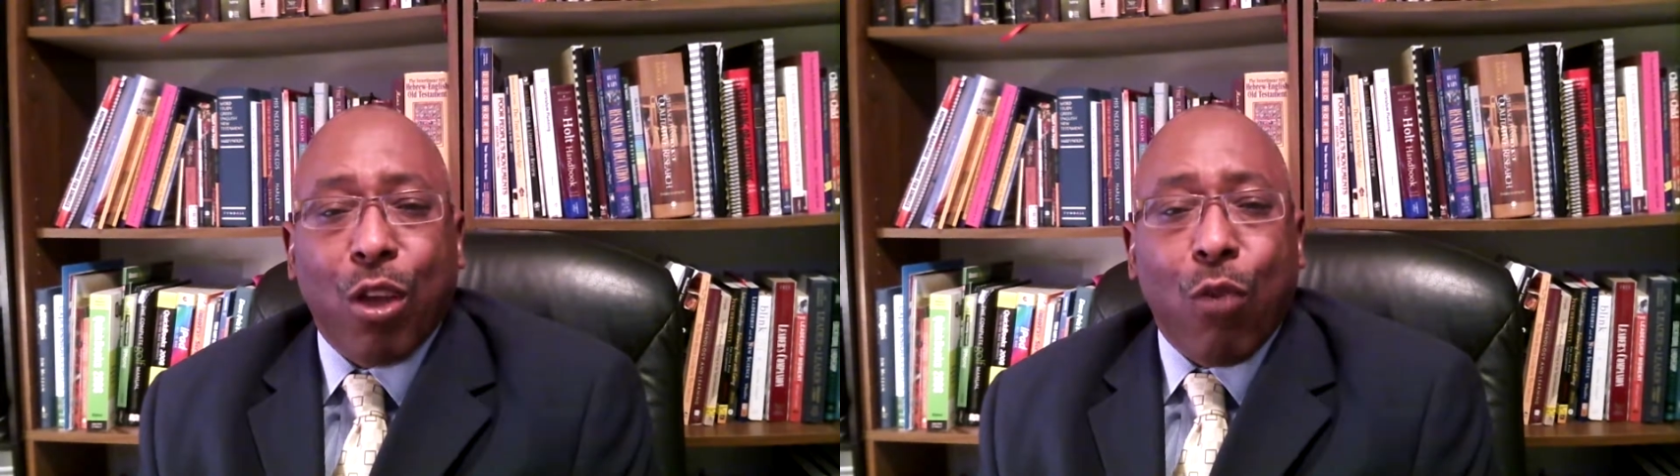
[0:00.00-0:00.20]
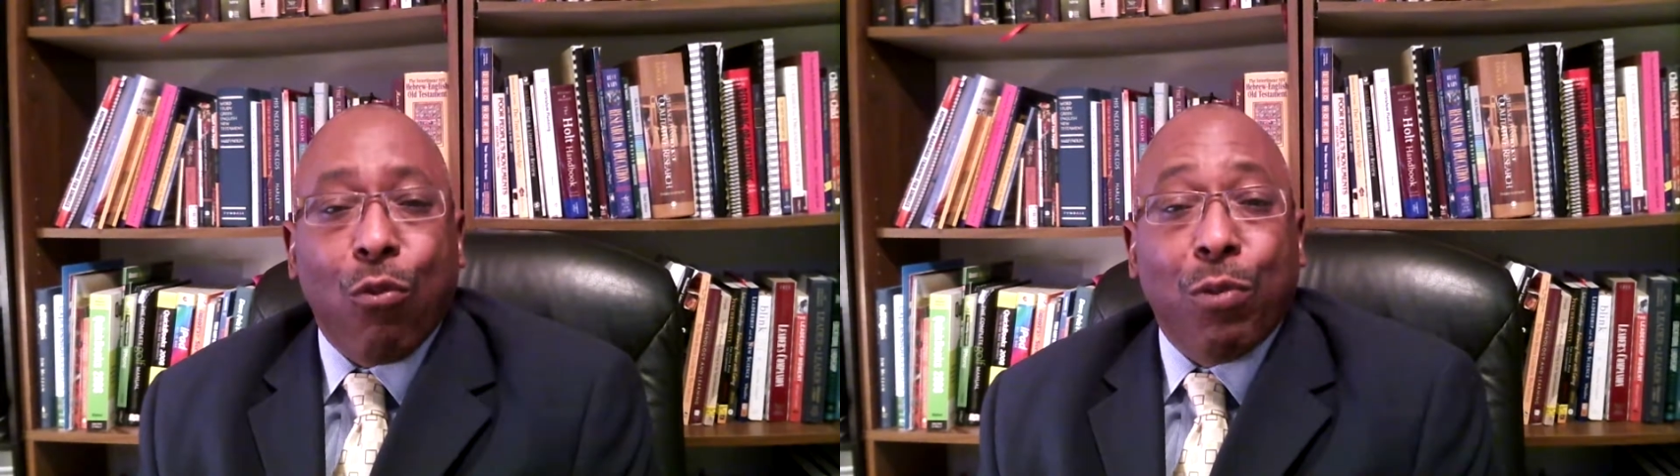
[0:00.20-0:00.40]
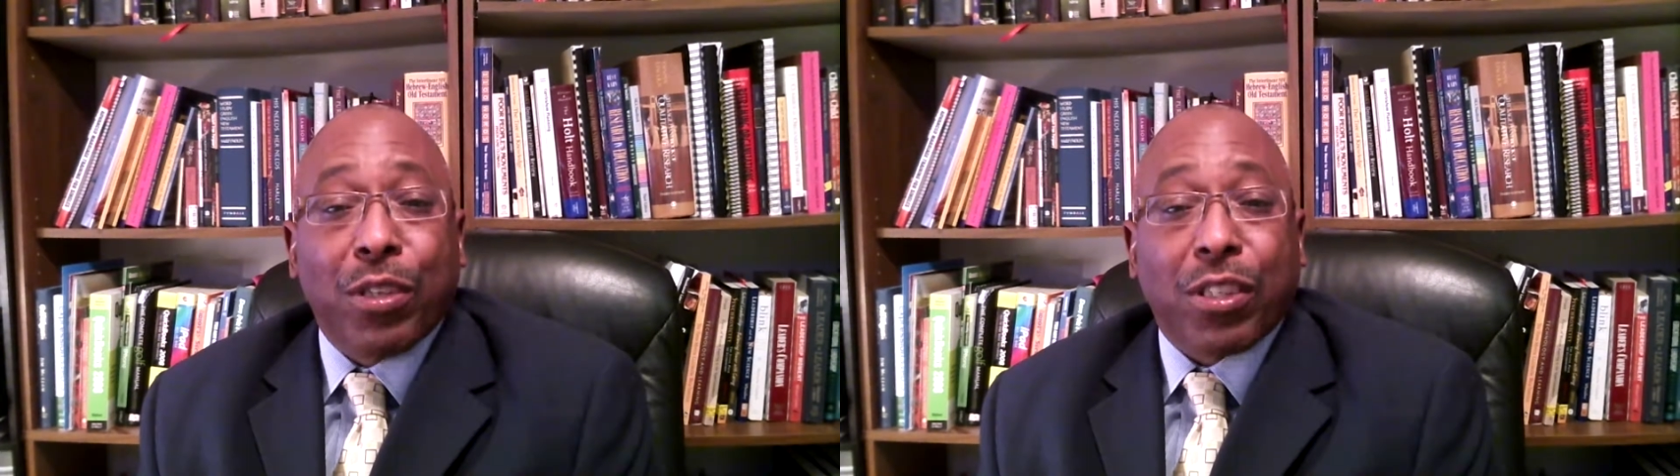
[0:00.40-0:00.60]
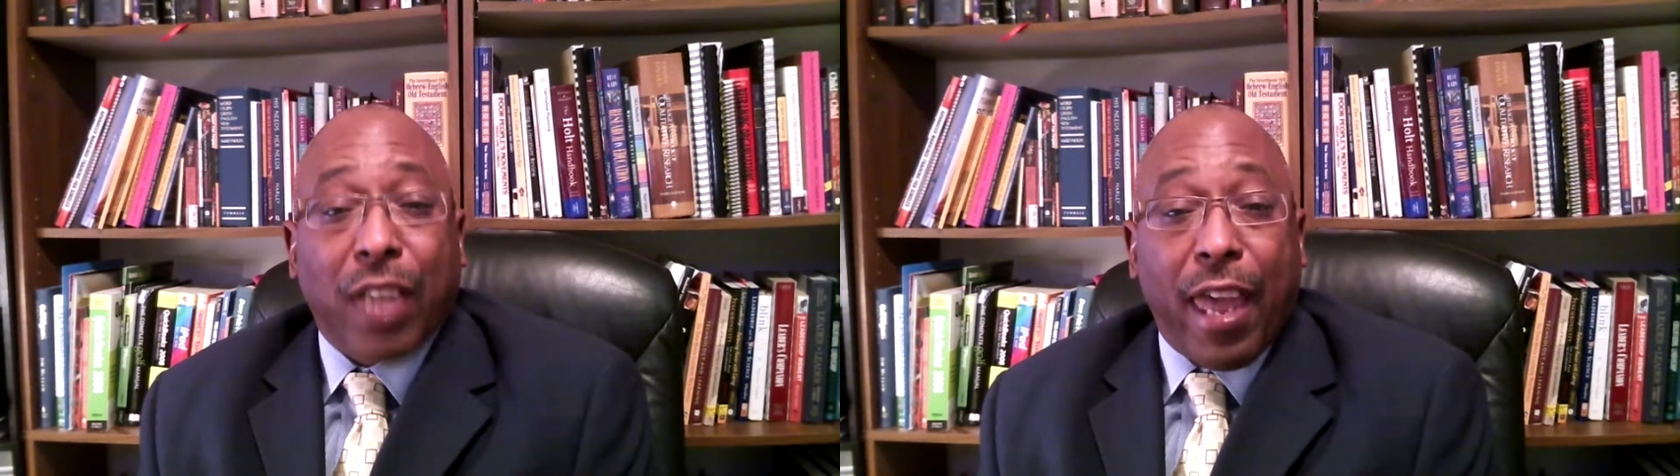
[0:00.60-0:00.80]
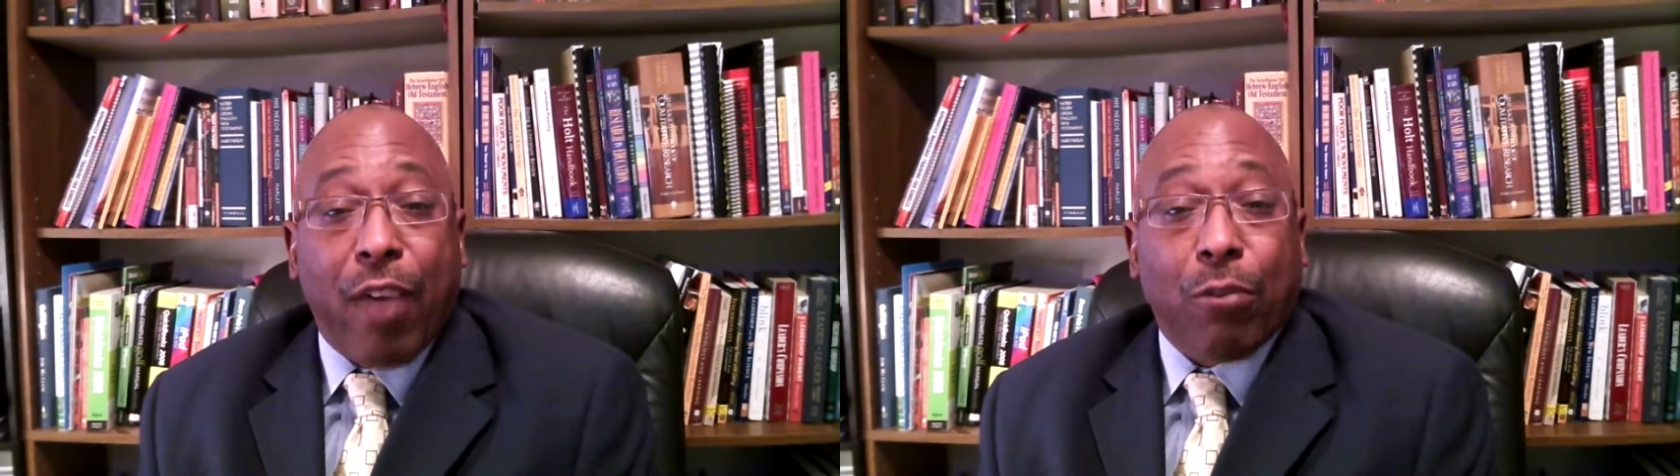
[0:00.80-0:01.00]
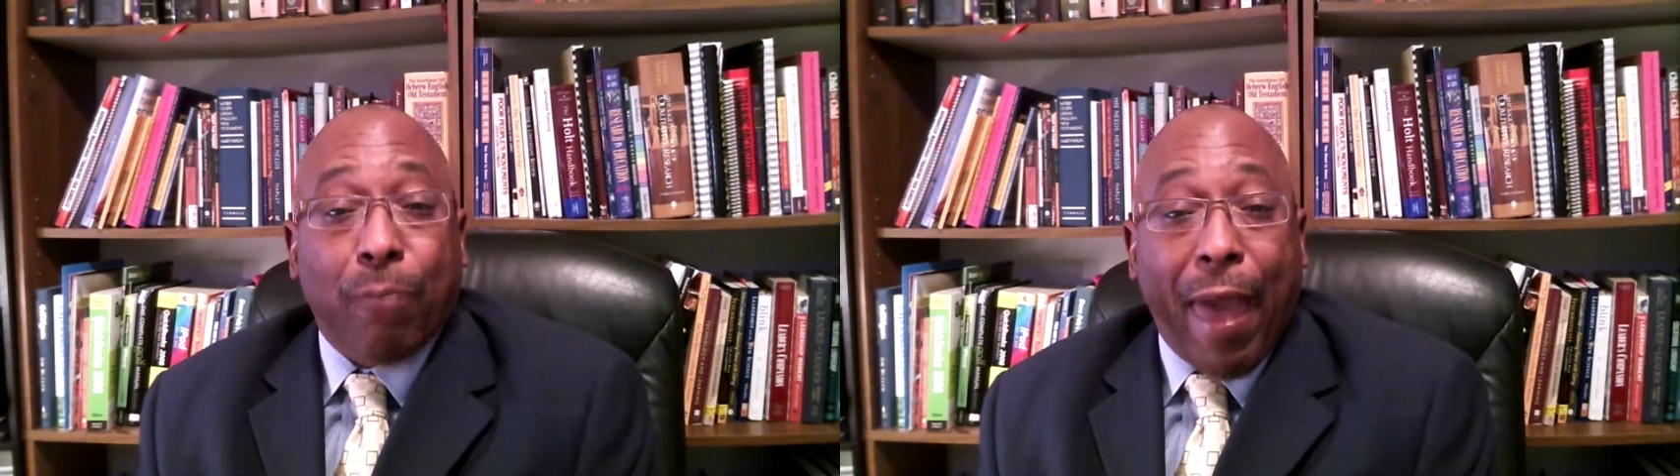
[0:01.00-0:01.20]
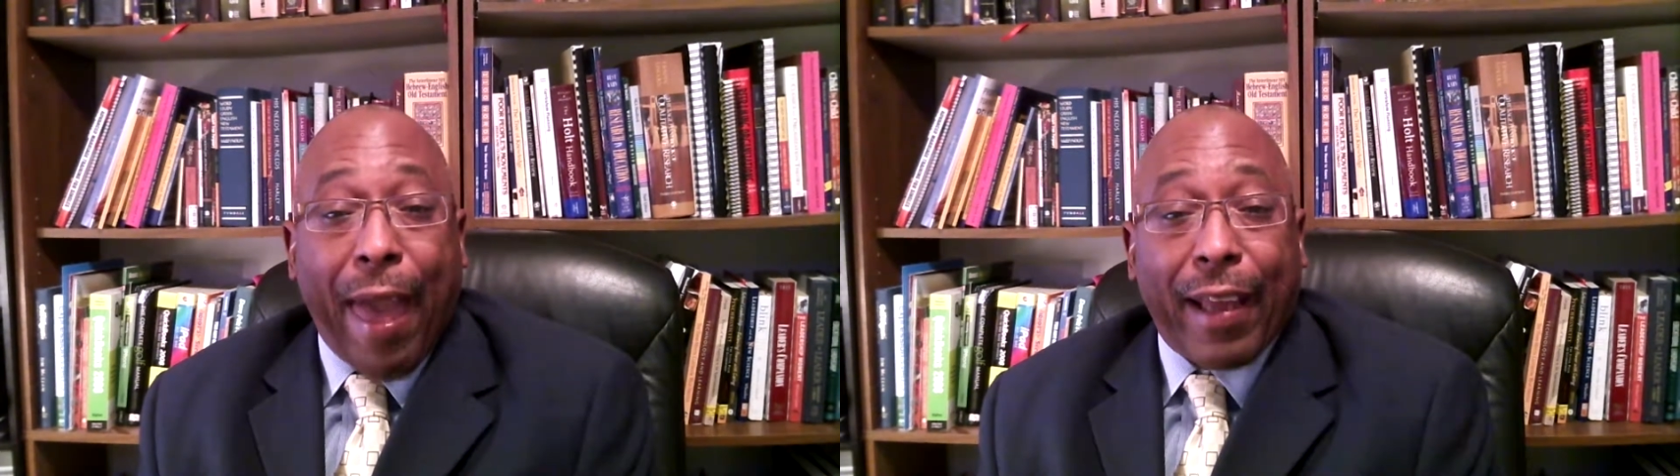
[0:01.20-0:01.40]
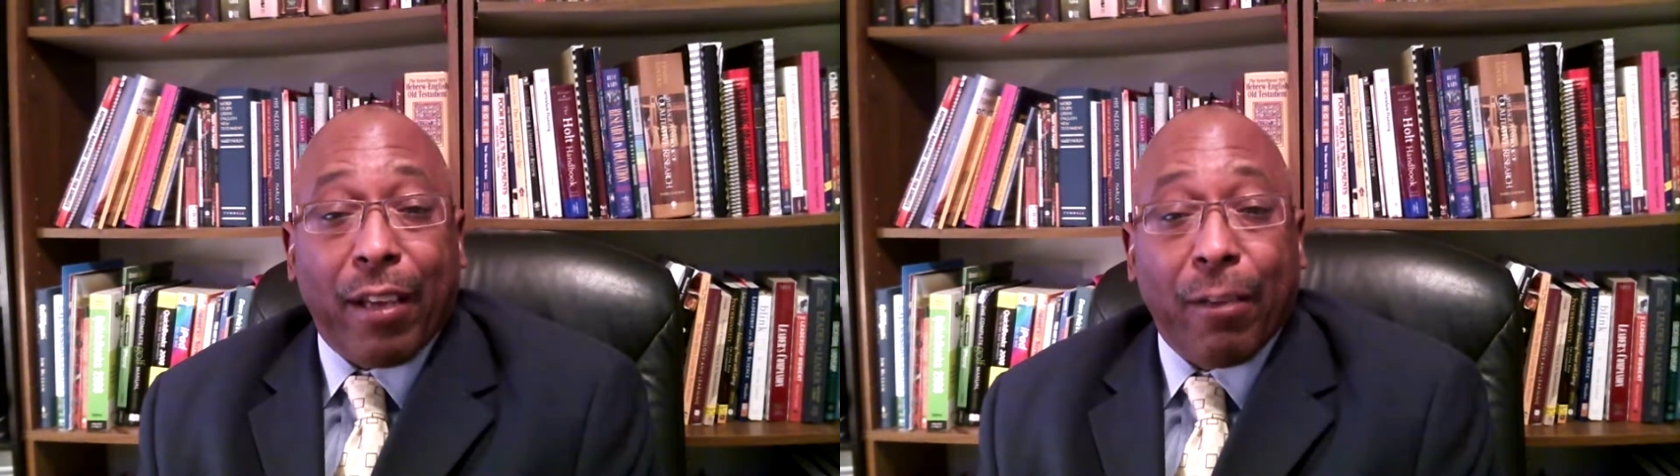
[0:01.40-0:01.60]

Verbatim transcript: will be scaled back.